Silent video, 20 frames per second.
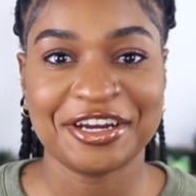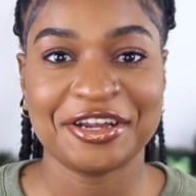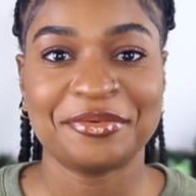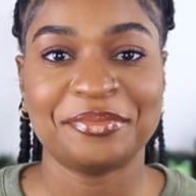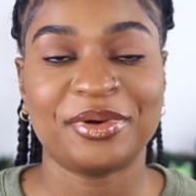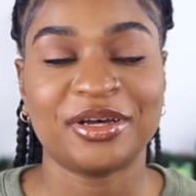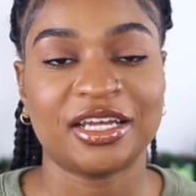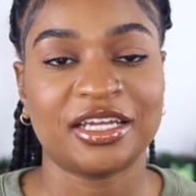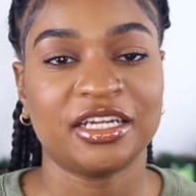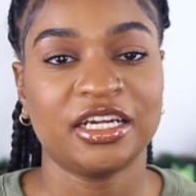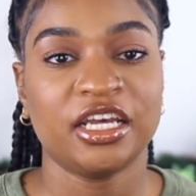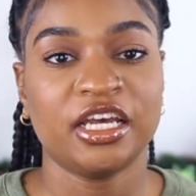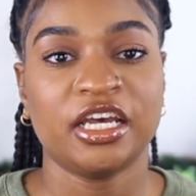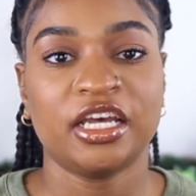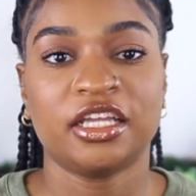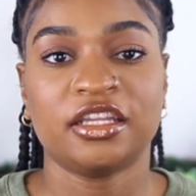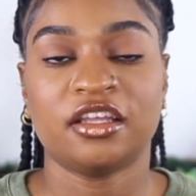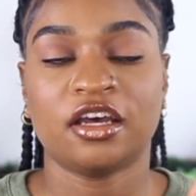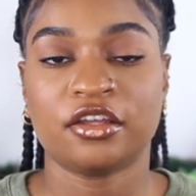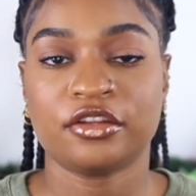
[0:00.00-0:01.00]
But
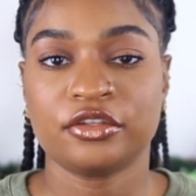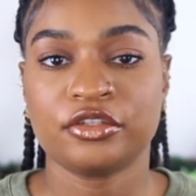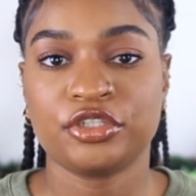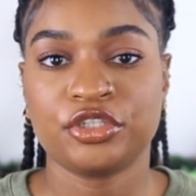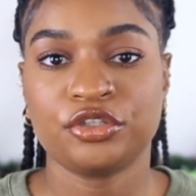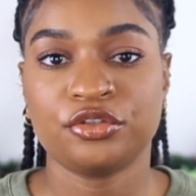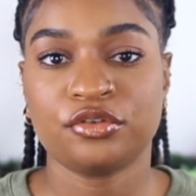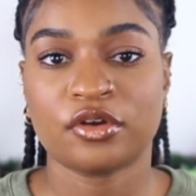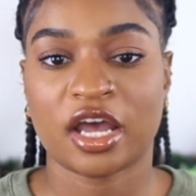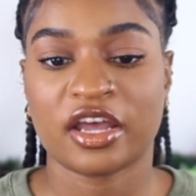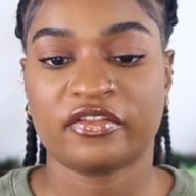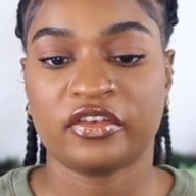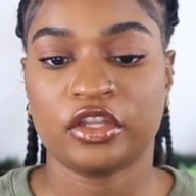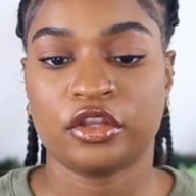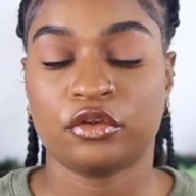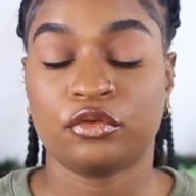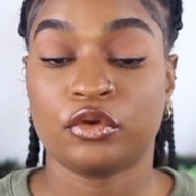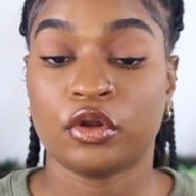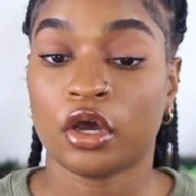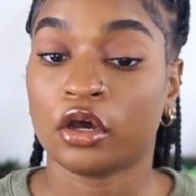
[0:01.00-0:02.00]
the other 2, I've
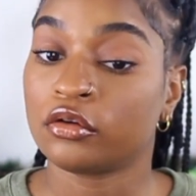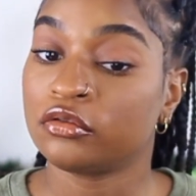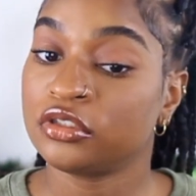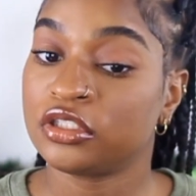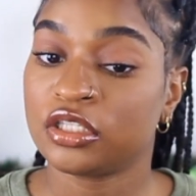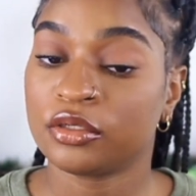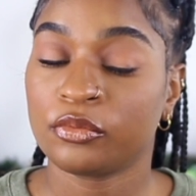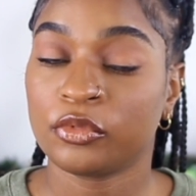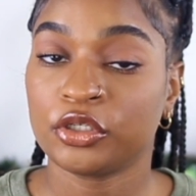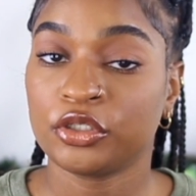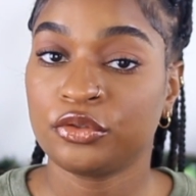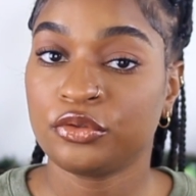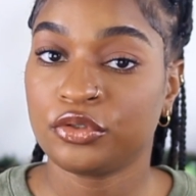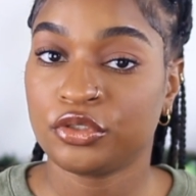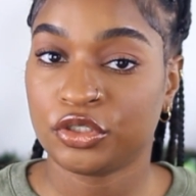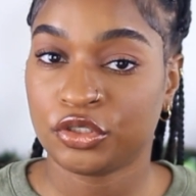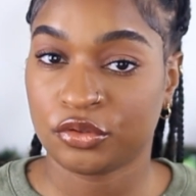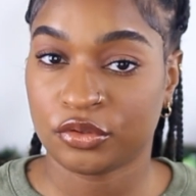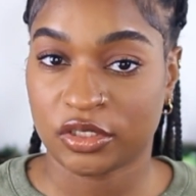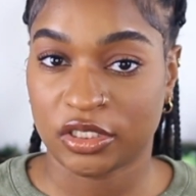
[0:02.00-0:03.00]
either known someone
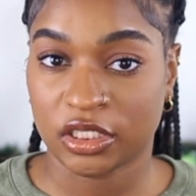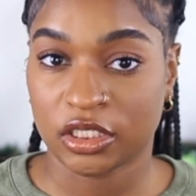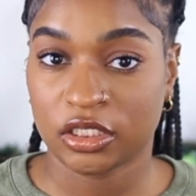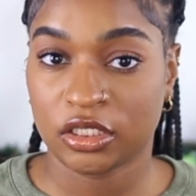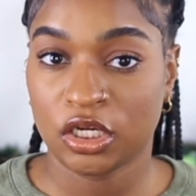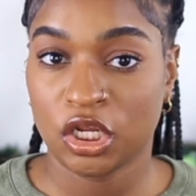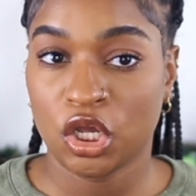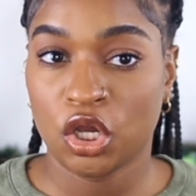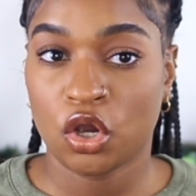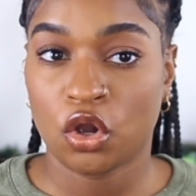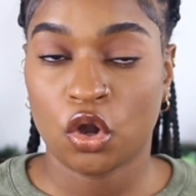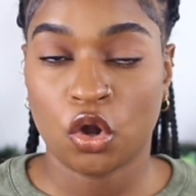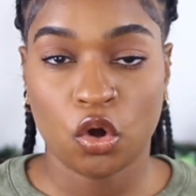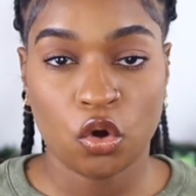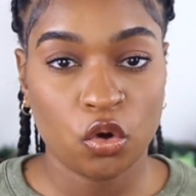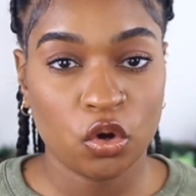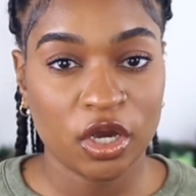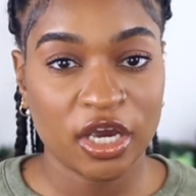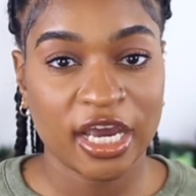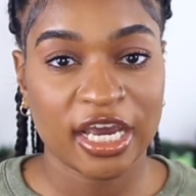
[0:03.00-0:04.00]
who's used it
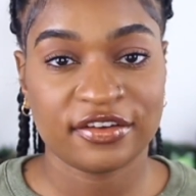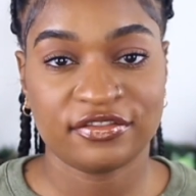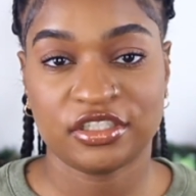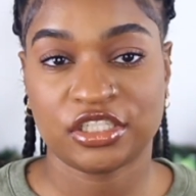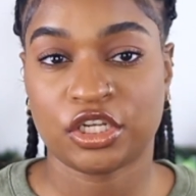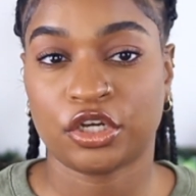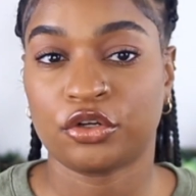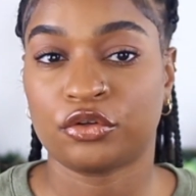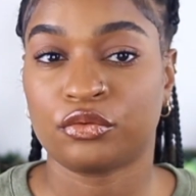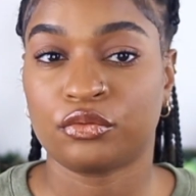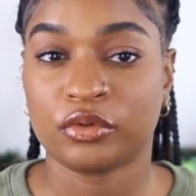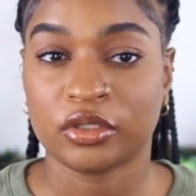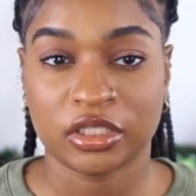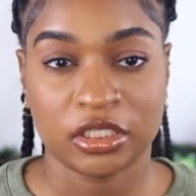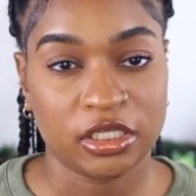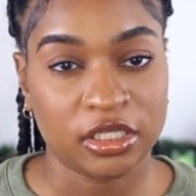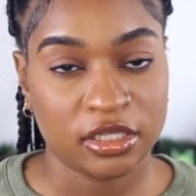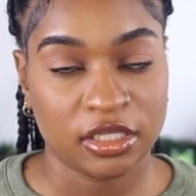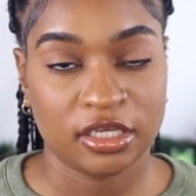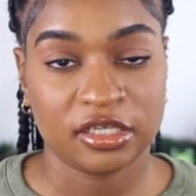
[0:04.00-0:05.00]
or I've just heard really
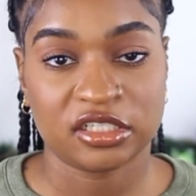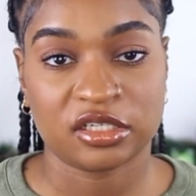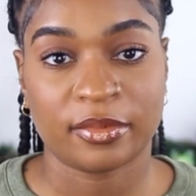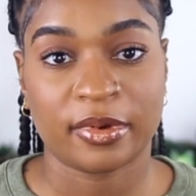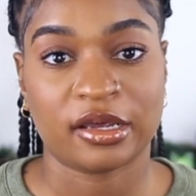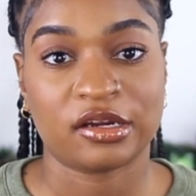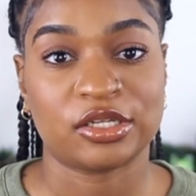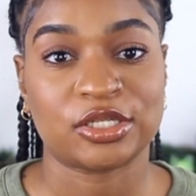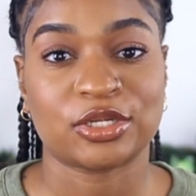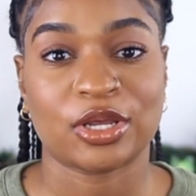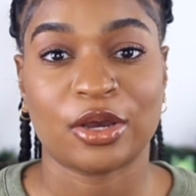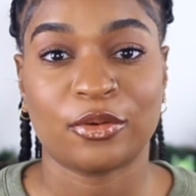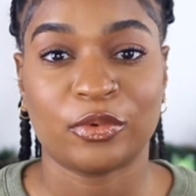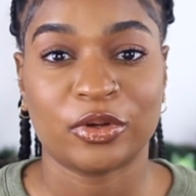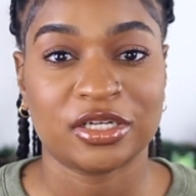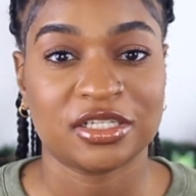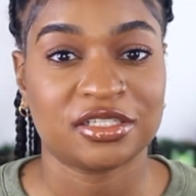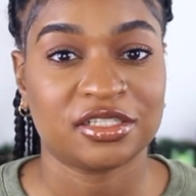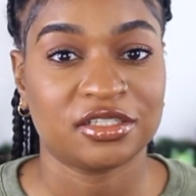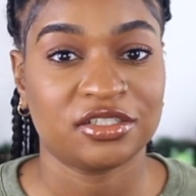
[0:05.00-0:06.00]
good things about it, so I
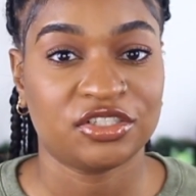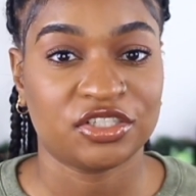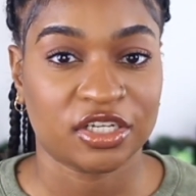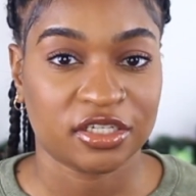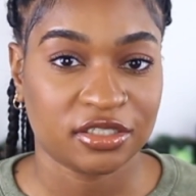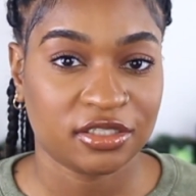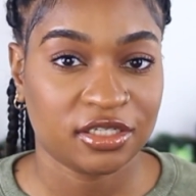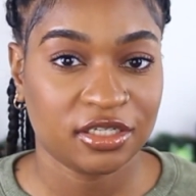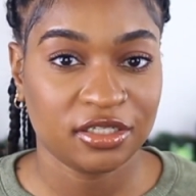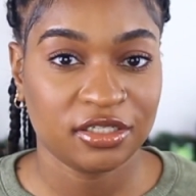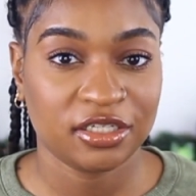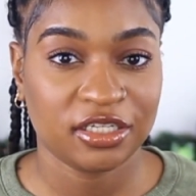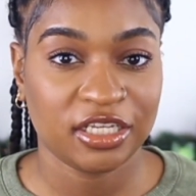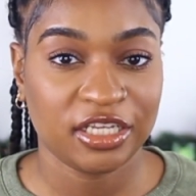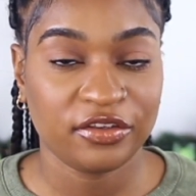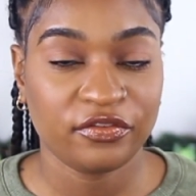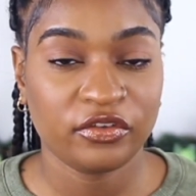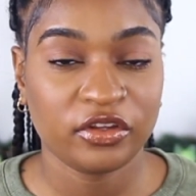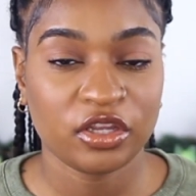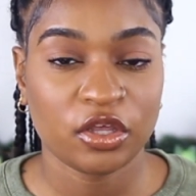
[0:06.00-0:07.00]
want to suggest it.
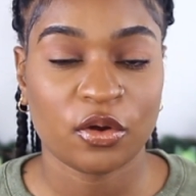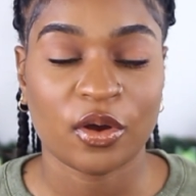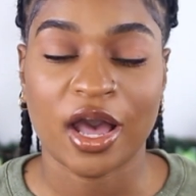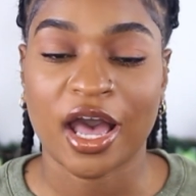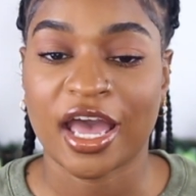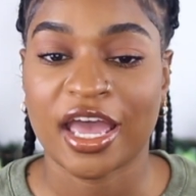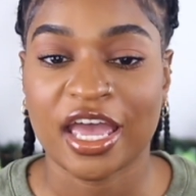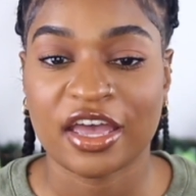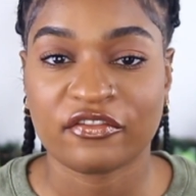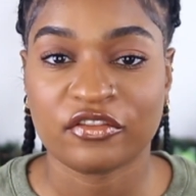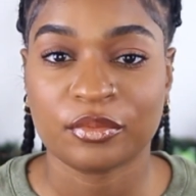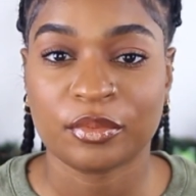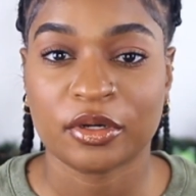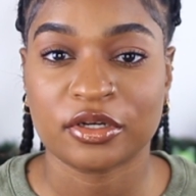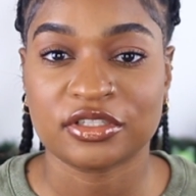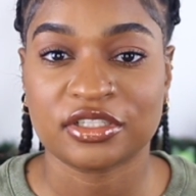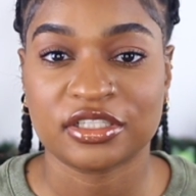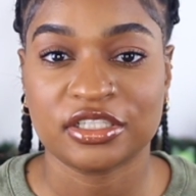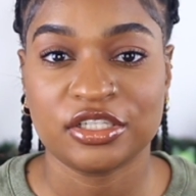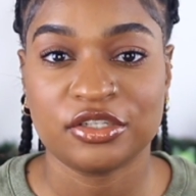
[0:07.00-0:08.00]
Even though I haven't
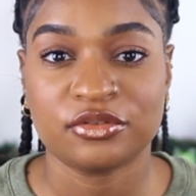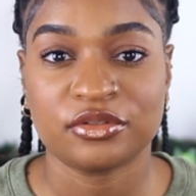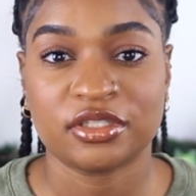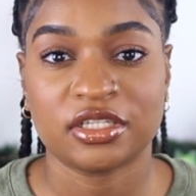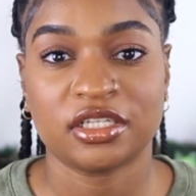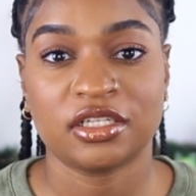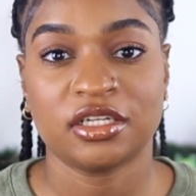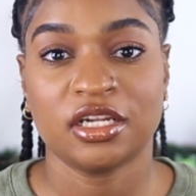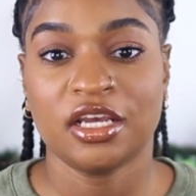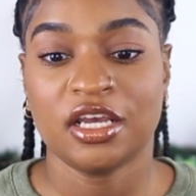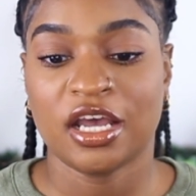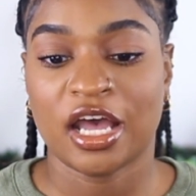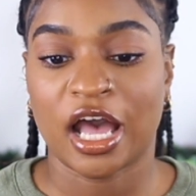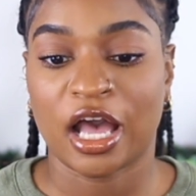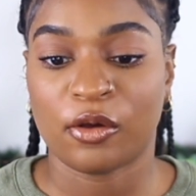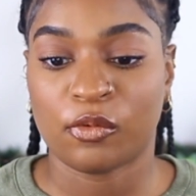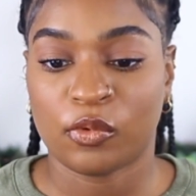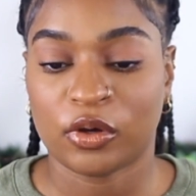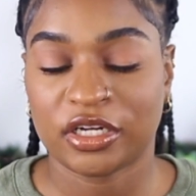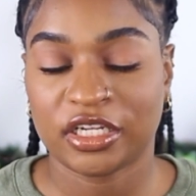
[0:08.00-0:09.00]
personally used it,
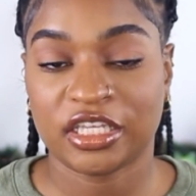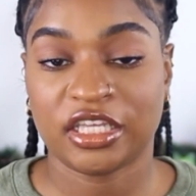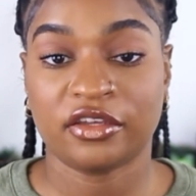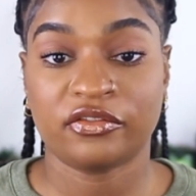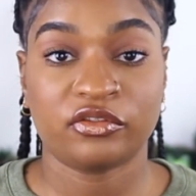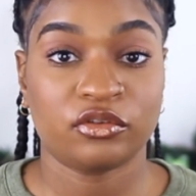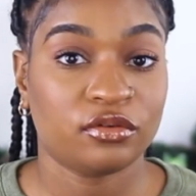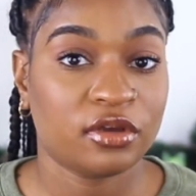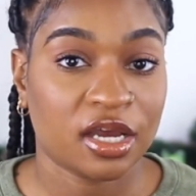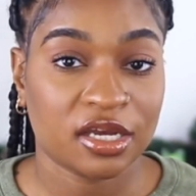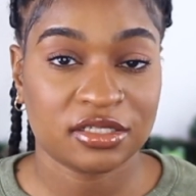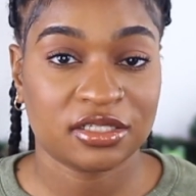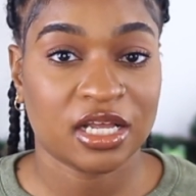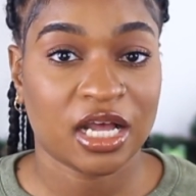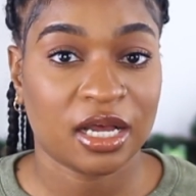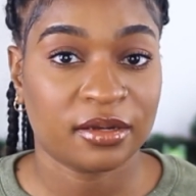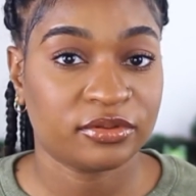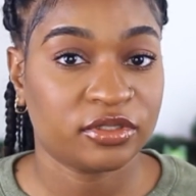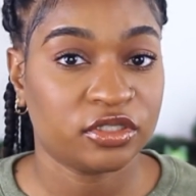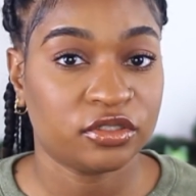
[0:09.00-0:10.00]
I want to give you guys the
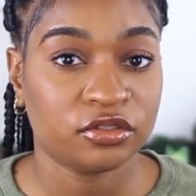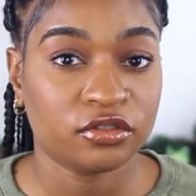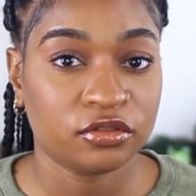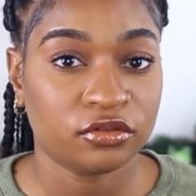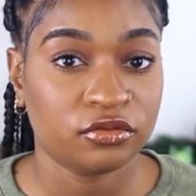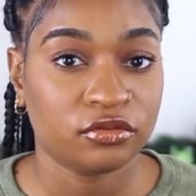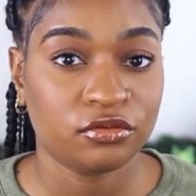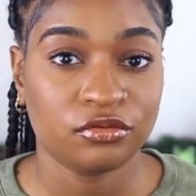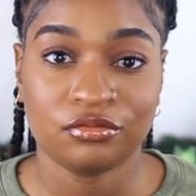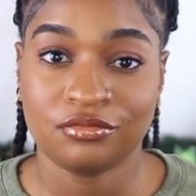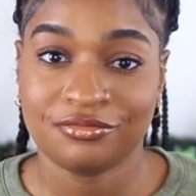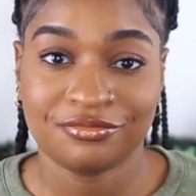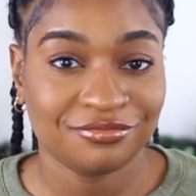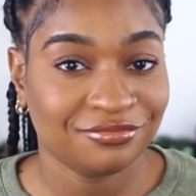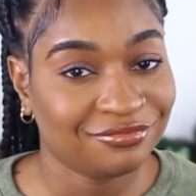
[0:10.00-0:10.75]
option to.